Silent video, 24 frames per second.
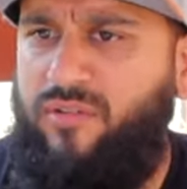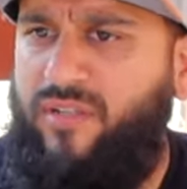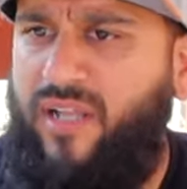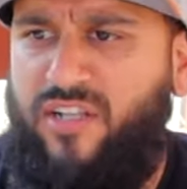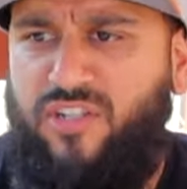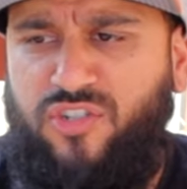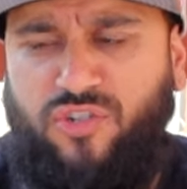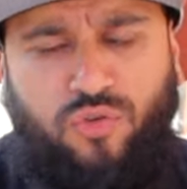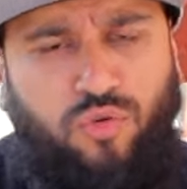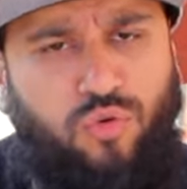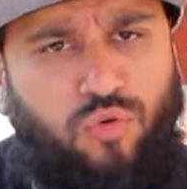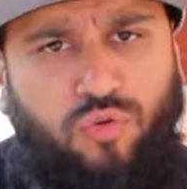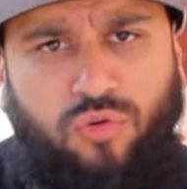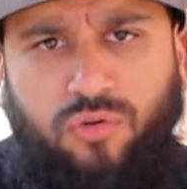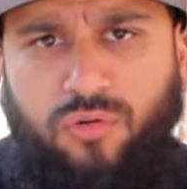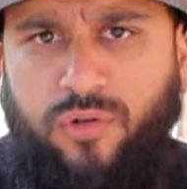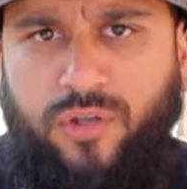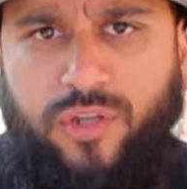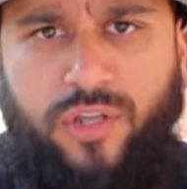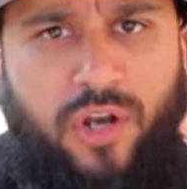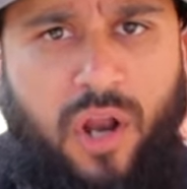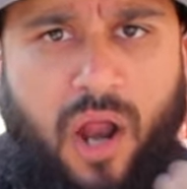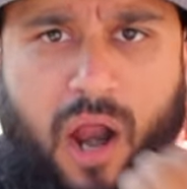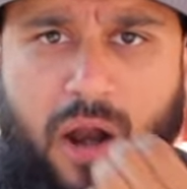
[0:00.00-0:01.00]
That's cool.
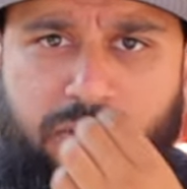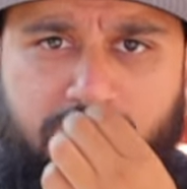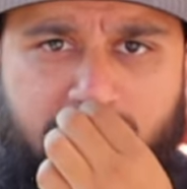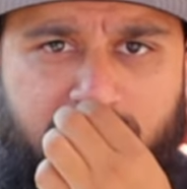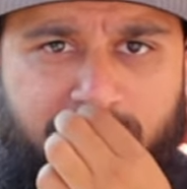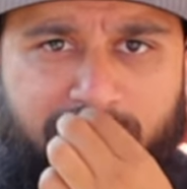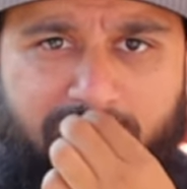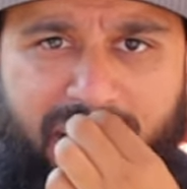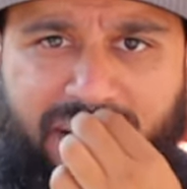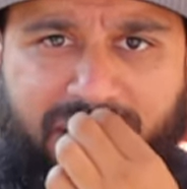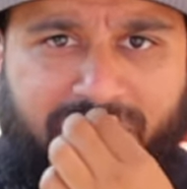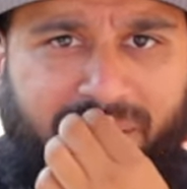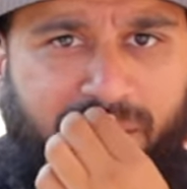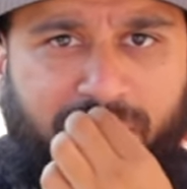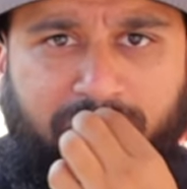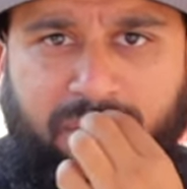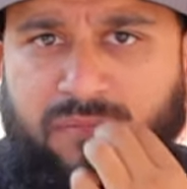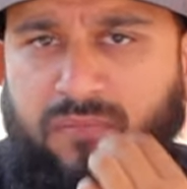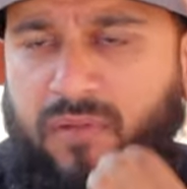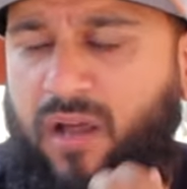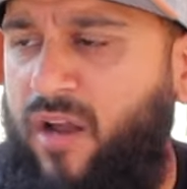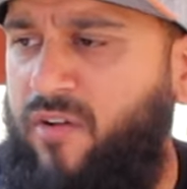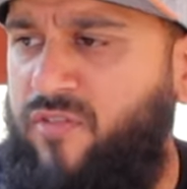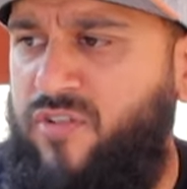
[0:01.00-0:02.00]
You know, I respect them.
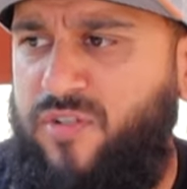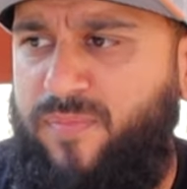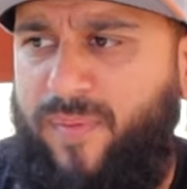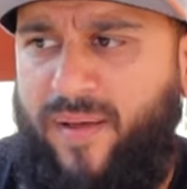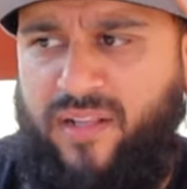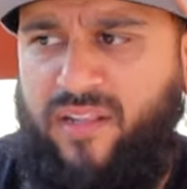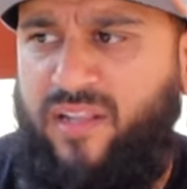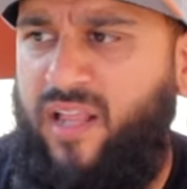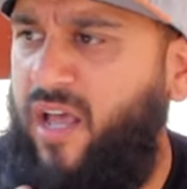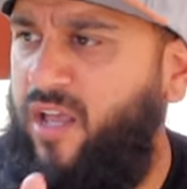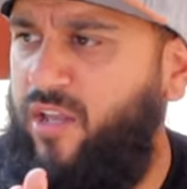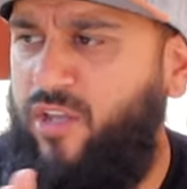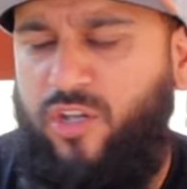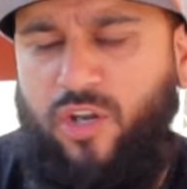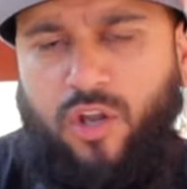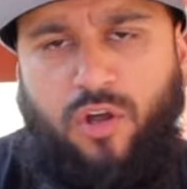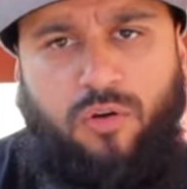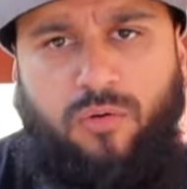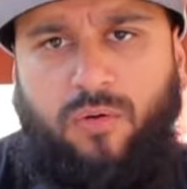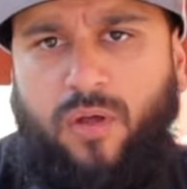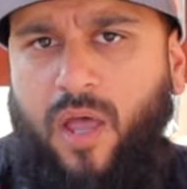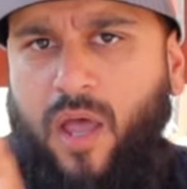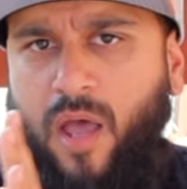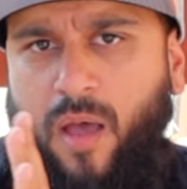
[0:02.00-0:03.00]
I respect that, you
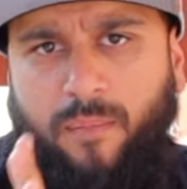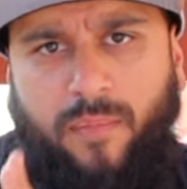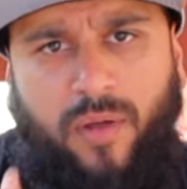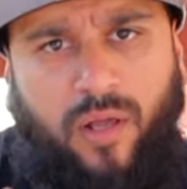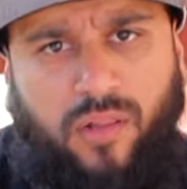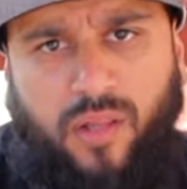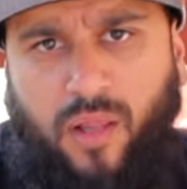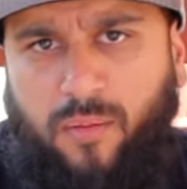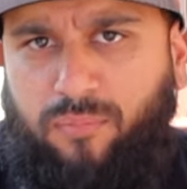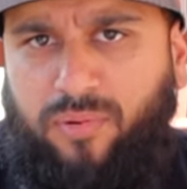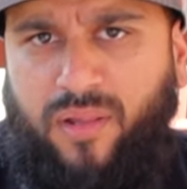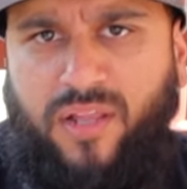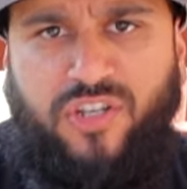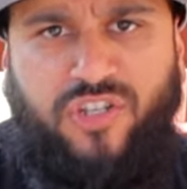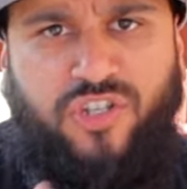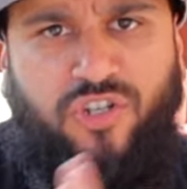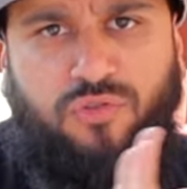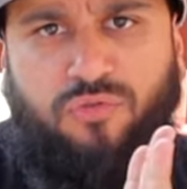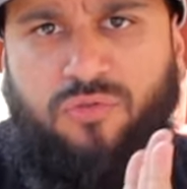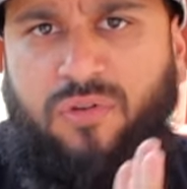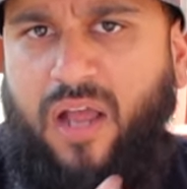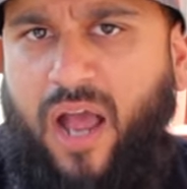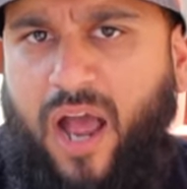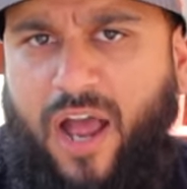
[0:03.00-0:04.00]
know. May Allah bless
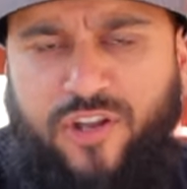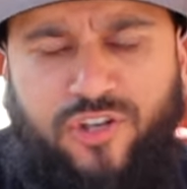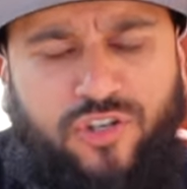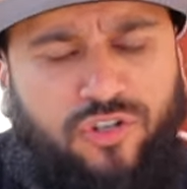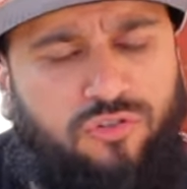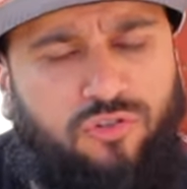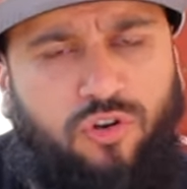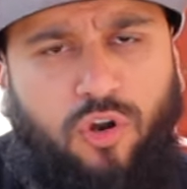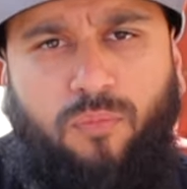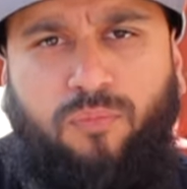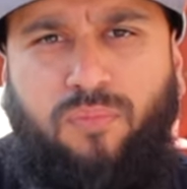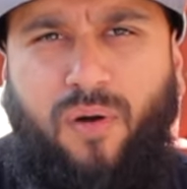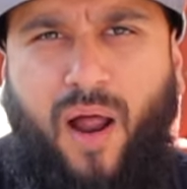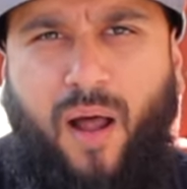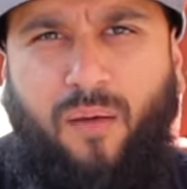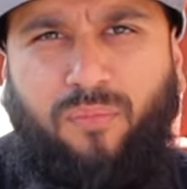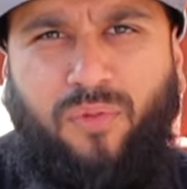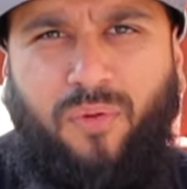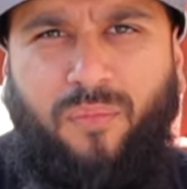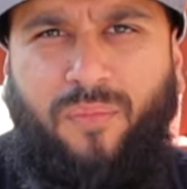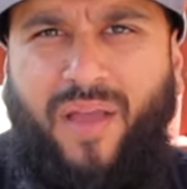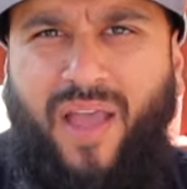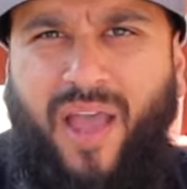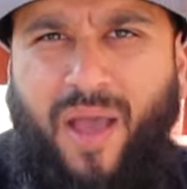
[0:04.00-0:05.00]
you and guide you. No
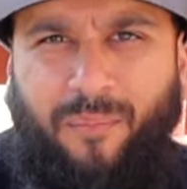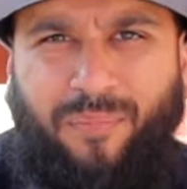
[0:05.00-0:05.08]
problem.